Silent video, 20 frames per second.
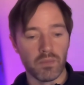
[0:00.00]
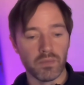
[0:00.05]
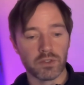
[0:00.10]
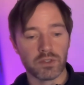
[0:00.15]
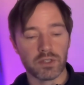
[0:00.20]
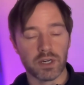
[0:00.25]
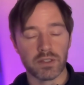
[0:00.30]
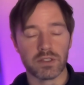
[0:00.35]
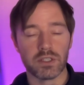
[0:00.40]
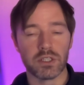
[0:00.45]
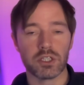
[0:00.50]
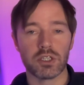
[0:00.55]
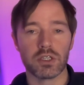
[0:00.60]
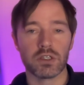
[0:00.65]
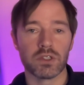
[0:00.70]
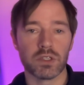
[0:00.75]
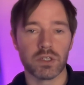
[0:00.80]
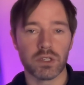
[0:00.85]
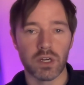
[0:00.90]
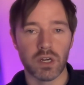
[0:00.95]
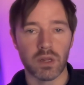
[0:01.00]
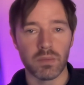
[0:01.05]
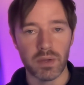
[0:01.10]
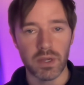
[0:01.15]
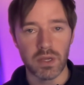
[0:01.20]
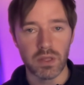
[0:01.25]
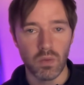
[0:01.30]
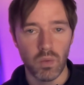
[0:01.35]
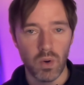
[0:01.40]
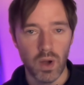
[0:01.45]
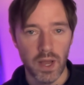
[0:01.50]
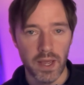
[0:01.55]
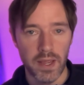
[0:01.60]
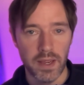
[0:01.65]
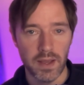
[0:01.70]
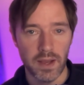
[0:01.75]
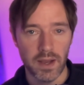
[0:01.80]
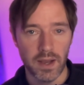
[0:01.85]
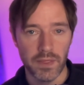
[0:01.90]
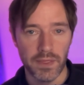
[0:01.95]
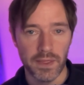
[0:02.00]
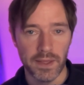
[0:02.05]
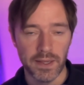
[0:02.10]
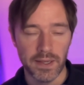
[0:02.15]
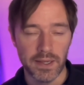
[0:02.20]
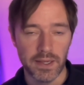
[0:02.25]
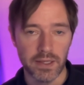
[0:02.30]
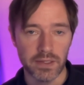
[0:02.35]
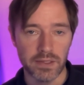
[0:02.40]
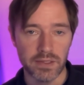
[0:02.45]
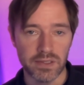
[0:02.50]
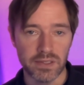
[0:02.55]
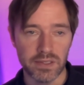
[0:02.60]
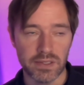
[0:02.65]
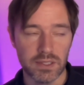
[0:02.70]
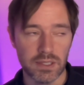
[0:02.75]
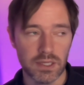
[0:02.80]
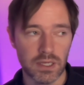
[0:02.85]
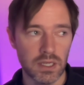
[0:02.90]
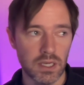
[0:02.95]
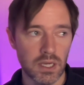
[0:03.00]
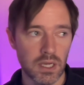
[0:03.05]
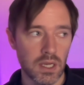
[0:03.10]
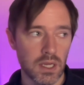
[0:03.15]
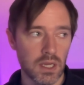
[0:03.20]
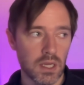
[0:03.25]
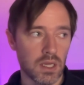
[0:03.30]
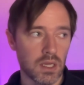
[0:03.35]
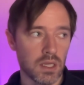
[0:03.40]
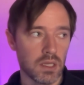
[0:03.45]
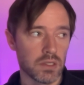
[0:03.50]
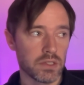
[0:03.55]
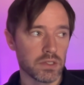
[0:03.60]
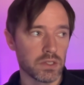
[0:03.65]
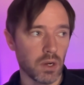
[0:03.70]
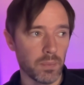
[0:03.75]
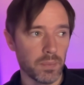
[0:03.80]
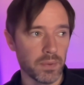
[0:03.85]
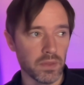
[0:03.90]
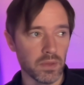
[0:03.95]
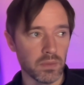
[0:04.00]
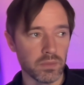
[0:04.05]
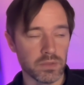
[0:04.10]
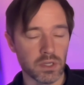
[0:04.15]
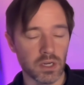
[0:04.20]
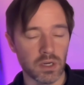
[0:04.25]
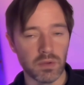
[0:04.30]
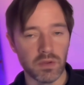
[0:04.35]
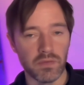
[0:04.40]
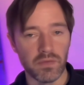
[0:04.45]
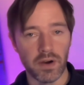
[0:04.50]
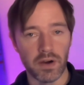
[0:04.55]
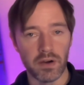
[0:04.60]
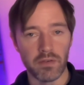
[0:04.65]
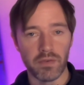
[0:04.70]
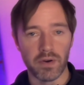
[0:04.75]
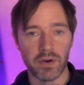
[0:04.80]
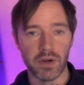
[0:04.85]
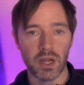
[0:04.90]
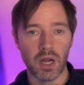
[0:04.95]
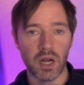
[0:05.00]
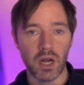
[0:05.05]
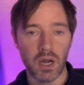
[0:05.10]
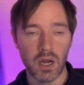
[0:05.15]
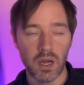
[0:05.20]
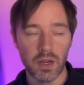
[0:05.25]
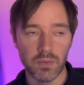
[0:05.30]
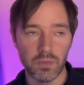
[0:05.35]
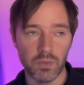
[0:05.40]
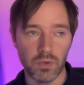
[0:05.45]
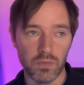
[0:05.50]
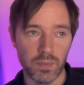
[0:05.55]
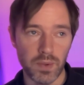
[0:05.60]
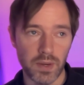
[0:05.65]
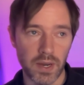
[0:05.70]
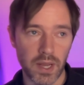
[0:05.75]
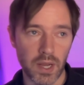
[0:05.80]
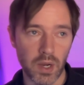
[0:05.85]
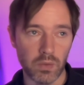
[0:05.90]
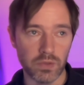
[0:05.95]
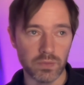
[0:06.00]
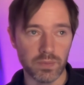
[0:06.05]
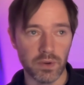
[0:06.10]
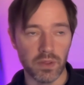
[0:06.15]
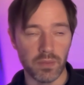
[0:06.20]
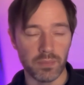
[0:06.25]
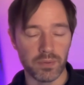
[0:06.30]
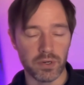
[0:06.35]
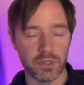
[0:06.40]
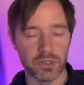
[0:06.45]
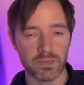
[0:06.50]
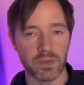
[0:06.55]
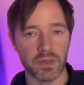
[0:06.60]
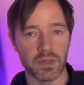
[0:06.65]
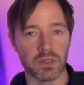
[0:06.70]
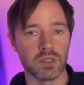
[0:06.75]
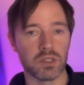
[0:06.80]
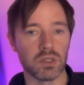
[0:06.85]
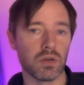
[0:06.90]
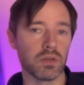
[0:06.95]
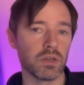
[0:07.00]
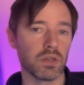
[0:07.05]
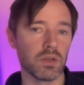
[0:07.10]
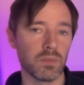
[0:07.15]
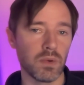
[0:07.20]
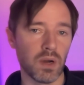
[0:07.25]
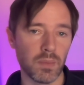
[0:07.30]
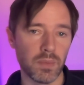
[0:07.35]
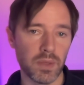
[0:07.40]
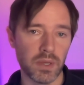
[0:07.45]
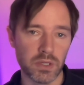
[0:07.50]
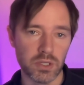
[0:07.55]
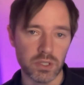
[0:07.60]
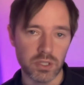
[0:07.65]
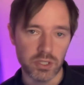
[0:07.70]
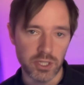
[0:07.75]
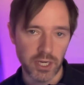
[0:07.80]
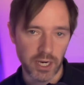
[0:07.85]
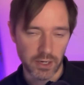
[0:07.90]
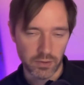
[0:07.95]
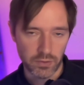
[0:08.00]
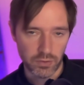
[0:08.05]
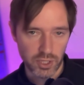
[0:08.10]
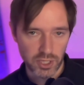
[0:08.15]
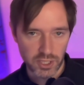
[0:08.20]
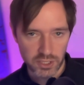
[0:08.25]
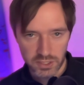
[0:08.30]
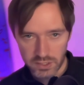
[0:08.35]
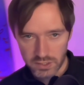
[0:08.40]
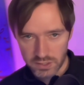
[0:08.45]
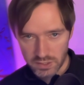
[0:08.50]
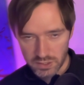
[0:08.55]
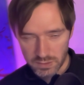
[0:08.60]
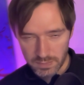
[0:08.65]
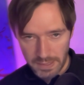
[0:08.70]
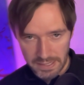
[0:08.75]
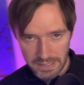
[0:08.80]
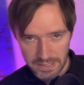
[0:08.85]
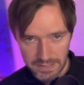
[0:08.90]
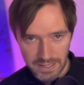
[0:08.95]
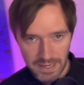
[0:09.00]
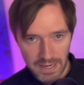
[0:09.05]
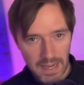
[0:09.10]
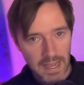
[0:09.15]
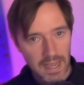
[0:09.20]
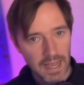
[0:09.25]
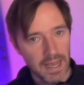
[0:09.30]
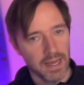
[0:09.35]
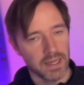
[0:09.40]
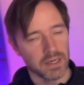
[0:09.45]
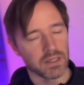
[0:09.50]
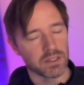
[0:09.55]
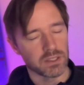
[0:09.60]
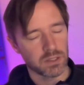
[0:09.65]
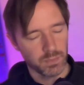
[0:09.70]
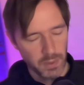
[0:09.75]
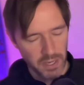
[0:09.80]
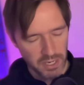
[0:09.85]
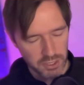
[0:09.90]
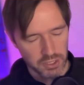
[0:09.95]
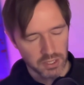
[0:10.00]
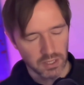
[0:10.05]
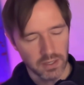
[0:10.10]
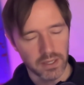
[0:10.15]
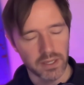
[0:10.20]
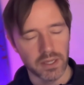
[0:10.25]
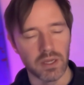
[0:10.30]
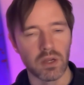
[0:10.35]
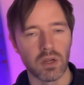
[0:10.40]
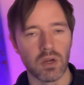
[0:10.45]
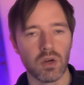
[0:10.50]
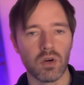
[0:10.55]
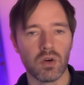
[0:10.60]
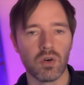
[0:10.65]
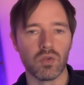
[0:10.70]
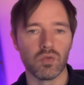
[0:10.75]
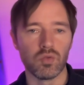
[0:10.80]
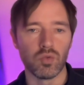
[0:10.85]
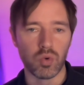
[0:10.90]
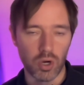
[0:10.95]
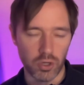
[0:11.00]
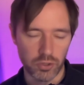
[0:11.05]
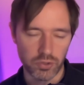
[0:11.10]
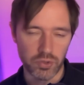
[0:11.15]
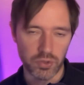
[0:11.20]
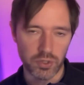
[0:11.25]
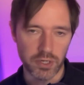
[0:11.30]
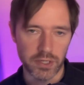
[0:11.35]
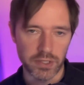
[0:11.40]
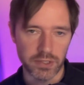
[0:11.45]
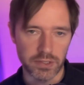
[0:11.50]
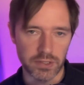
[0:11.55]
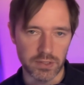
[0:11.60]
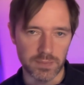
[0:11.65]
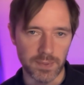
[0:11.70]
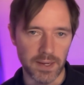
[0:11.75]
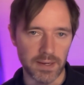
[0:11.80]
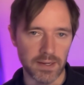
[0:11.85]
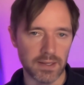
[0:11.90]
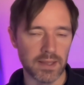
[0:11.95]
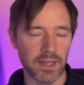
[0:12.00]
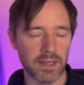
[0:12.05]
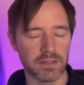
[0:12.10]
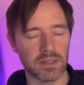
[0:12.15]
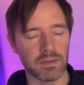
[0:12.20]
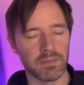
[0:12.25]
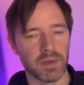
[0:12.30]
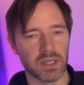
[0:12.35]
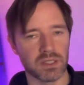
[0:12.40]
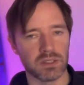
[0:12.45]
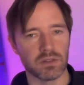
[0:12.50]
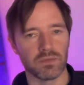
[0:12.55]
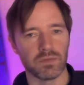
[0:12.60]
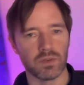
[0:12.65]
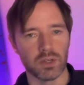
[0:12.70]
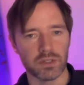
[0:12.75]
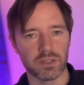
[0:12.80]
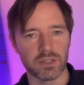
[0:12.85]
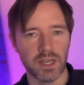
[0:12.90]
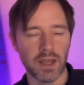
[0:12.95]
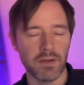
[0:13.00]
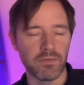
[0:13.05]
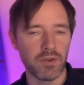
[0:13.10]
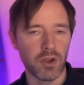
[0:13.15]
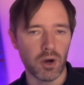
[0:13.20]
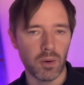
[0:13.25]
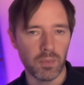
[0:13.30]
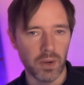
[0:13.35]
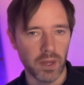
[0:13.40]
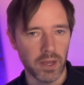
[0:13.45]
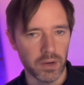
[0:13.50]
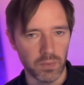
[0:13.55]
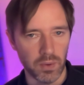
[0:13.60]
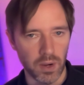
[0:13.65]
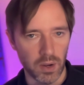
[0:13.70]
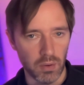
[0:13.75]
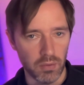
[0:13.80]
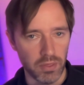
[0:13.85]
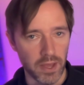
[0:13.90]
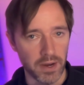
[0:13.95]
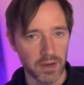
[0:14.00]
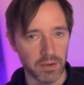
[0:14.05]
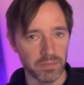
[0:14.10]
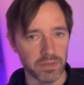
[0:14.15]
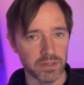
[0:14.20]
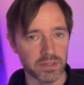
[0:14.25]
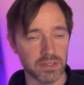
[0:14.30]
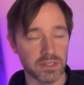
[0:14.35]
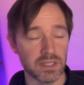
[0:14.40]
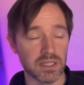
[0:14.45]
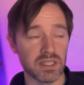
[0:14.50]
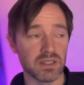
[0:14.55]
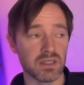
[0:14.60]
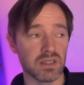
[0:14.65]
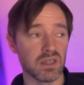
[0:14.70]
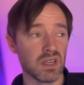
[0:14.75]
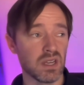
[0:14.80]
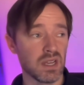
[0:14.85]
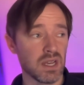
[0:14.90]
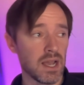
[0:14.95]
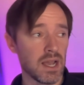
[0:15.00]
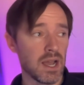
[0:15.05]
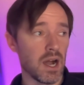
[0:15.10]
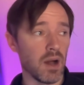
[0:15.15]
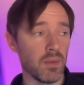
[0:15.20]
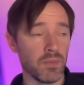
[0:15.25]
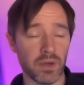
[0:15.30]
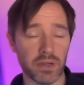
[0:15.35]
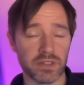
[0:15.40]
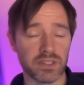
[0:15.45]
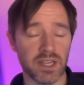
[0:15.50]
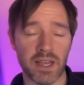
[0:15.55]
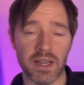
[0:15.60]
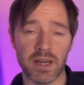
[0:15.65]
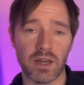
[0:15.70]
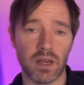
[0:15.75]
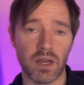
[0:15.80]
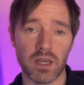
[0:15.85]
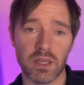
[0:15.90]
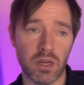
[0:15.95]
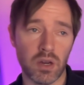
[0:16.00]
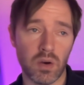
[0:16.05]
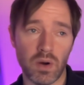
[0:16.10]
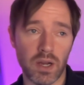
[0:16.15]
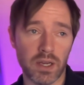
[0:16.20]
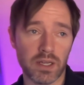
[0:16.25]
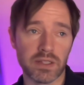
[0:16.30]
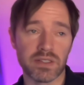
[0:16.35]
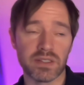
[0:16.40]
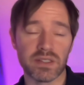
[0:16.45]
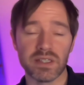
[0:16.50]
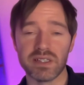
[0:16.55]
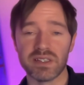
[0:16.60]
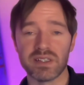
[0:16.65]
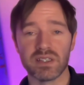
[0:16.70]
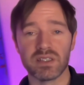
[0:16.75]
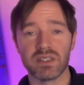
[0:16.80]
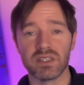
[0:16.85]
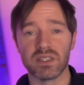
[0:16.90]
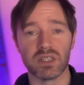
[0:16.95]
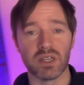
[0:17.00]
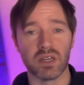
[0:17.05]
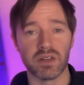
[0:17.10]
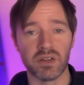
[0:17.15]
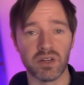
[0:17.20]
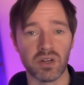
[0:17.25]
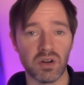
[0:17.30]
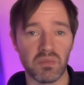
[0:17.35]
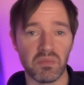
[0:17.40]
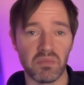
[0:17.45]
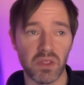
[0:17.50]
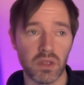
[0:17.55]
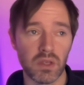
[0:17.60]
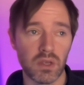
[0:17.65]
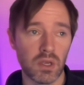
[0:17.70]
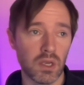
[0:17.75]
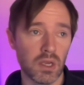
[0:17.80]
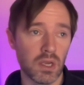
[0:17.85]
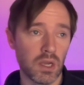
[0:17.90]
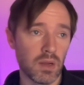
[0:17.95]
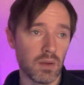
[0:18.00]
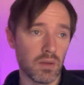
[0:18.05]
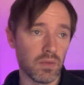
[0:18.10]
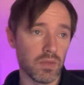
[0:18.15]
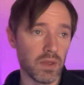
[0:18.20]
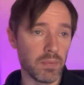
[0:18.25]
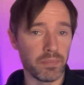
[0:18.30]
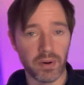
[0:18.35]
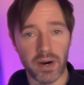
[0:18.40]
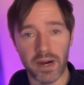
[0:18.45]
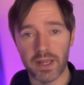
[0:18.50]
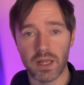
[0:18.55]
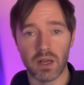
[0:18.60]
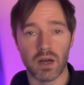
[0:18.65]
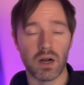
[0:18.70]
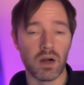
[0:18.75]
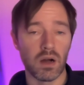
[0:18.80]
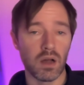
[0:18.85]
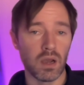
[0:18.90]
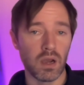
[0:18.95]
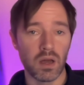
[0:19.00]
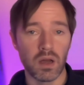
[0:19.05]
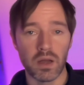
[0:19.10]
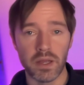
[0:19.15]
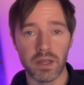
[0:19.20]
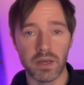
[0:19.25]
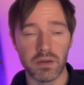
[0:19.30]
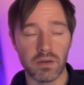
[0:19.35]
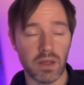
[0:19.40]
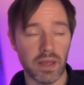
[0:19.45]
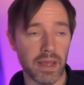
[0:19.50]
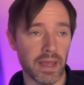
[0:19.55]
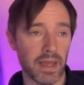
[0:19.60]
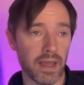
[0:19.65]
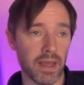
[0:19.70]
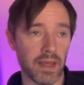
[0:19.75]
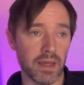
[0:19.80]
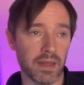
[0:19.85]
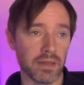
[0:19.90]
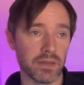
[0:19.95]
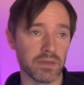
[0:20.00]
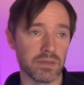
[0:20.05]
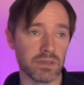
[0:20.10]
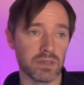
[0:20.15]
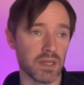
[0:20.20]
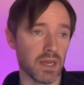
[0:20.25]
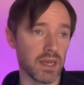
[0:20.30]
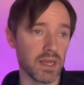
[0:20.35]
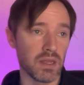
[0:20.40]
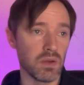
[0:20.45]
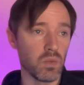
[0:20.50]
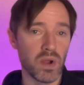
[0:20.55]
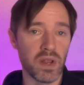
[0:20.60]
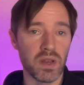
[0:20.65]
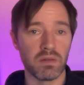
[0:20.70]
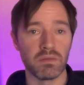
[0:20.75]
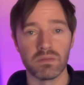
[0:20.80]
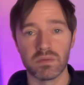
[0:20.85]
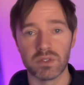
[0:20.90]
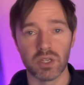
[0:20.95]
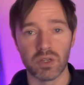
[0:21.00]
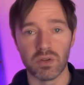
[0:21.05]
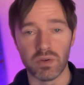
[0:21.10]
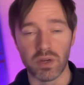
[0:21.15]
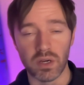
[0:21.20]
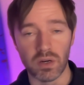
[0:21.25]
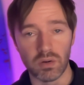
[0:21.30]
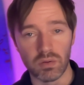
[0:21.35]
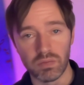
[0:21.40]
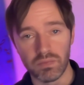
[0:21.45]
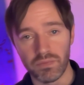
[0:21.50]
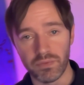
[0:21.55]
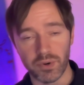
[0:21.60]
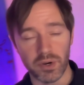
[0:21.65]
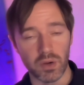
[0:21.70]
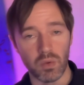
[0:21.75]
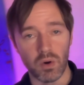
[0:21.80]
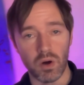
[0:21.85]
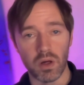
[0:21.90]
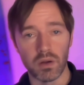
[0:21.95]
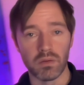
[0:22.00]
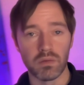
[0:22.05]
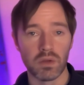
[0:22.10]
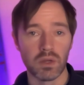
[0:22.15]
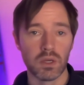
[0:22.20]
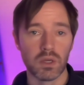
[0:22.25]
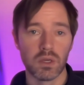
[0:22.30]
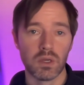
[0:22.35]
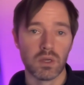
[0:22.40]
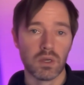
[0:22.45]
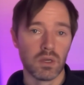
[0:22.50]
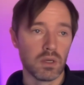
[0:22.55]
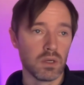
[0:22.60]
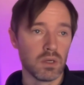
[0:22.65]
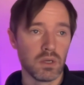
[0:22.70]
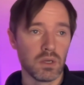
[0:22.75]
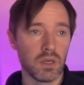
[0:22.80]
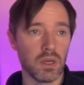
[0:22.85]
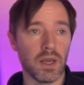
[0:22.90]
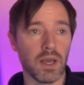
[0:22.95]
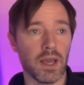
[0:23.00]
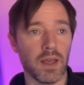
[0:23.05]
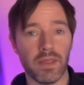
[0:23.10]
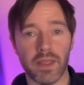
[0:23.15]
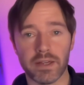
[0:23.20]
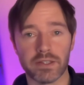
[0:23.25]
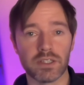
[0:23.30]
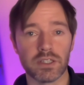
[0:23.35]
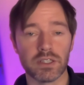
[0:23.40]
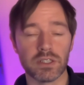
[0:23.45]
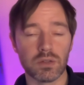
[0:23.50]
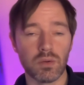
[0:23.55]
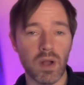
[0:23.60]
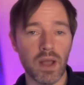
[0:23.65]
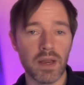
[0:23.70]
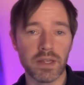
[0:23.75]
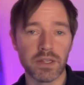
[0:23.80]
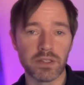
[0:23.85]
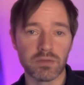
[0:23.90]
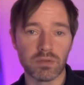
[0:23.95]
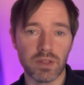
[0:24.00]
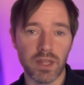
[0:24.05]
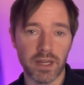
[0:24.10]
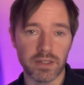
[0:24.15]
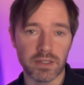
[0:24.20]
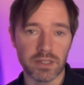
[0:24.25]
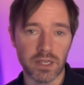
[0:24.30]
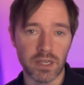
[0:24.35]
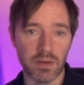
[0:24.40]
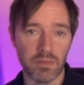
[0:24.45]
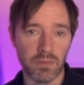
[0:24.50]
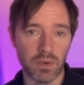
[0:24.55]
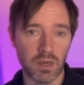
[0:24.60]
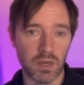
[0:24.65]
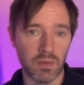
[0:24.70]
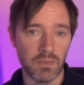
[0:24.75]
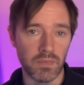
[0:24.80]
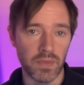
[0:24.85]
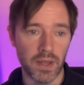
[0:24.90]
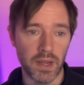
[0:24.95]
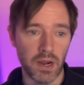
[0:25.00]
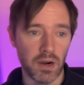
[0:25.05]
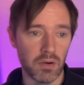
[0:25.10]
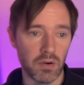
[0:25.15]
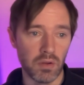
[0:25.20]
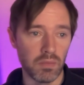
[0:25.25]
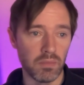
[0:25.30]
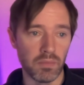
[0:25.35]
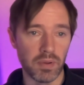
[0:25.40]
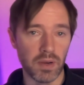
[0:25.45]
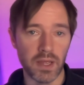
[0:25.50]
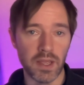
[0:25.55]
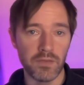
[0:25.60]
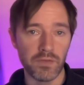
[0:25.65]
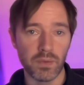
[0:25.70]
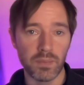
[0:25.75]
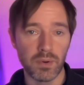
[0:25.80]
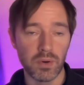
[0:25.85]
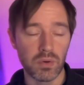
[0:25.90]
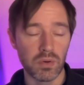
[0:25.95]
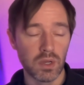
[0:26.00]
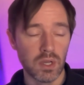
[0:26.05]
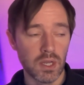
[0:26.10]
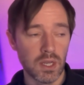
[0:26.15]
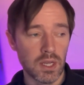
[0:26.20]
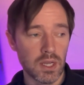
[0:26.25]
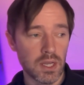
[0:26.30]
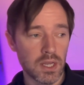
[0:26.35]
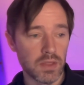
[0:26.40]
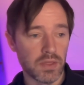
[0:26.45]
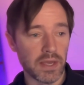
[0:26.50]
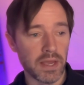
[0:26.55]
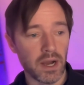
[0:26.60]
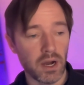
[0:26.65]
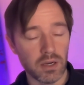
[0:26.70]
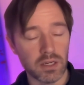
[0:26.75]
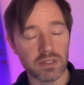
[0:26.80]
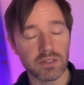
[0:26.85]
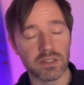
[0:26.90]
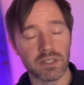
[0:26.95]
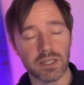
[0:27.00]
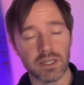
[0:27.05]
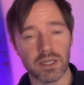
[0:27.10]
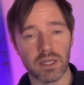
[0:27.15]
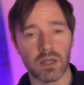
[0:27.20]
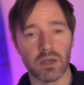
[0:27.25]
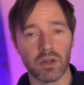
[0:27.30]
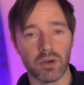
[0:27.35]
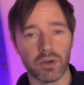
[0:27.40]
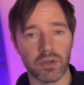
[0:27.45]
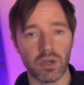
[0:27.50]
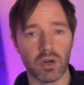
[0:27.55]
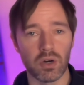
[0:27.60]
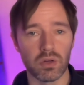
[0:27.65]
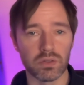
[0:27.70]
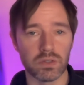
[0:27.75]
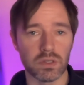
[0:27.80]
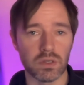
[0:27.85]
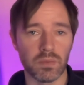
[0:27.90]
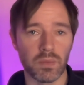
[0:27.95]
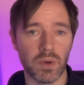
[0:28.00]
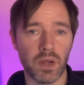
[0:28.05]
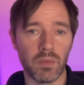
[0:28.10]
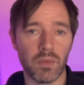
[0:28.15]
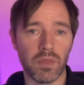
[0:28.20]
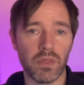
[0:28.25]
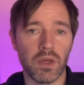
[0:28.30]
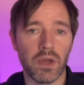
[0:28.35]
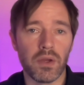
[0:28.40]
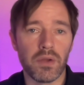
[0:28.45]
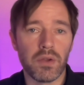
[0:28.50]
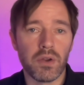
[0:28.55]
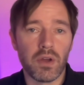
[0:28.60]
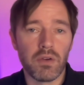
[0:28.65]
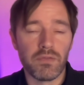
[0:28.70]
Transitions are going to be the way, I think, against City. Stopping them is going to be very, very hard. We've been helped by the prospect that Doku might be injured, Jack Grealish is suspended, and especially Rodri is suspended. That's a massive loss. They have not played well without him this season. I'm not saying, I can see City turning up. They break our high line and they win 2-0, 3-1. And that's just the way it is with that team. They are unbelievable. They are conceding a lot of goals at the moment, though.